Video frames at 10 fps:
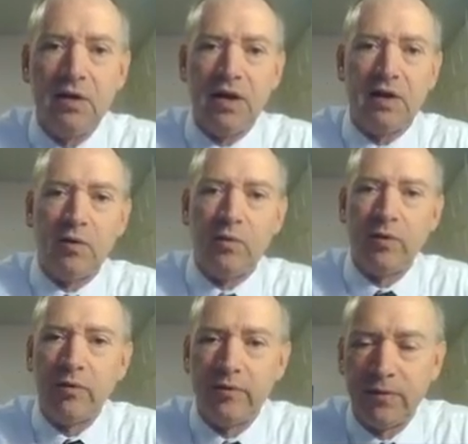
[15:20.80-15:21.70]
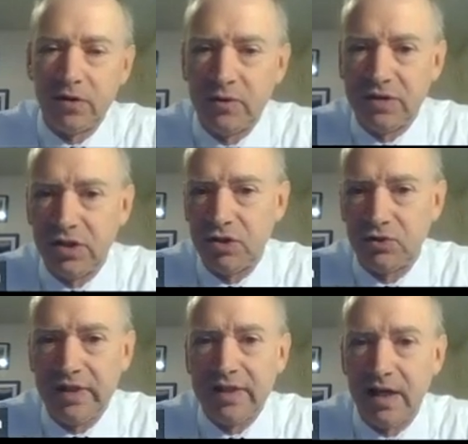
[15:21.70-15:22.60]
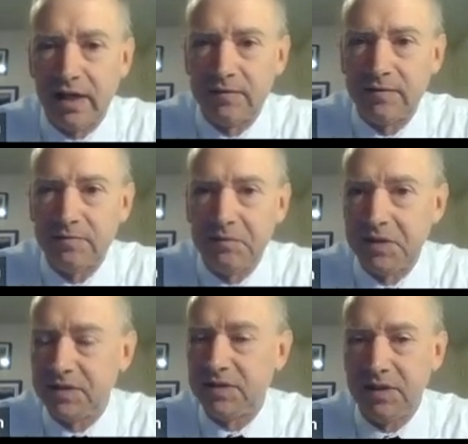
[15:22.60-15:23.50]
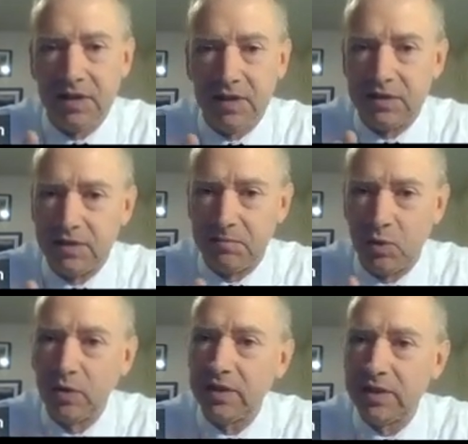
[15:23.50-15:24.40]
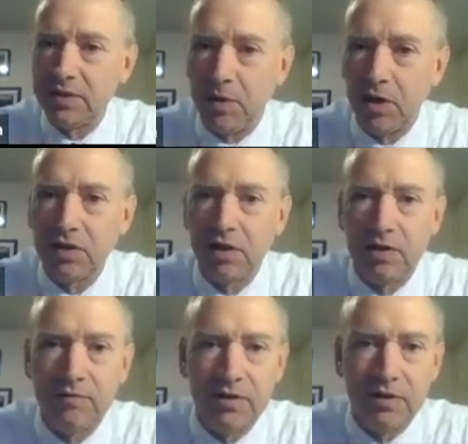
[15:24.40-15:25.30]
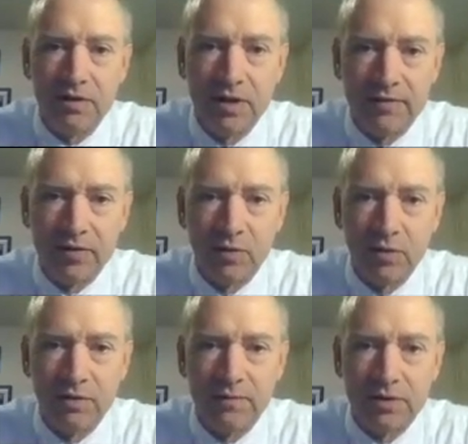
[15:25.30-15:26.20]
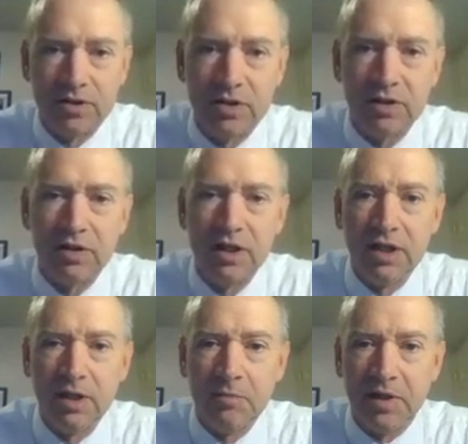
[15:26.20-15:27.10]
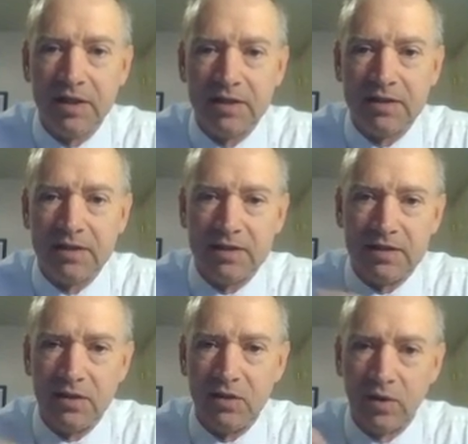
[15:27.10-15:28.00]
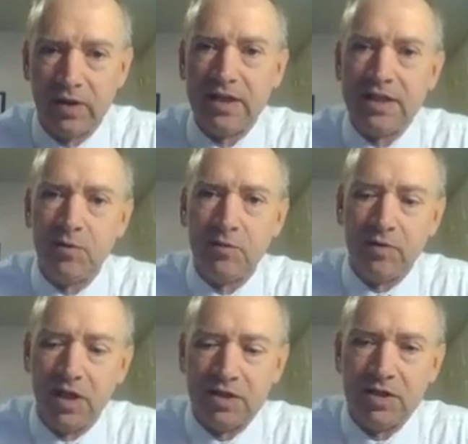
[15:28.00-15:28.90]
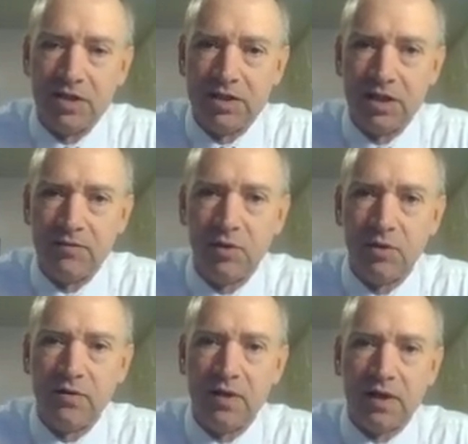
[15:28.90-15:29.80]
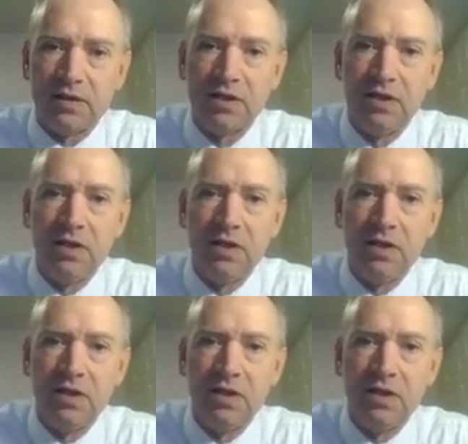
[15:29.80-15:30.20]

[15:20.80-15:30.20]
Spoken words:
that we refer to as discrete life. It's important. It's part of the living world for sure, but it's the organismal reductionistic view of things.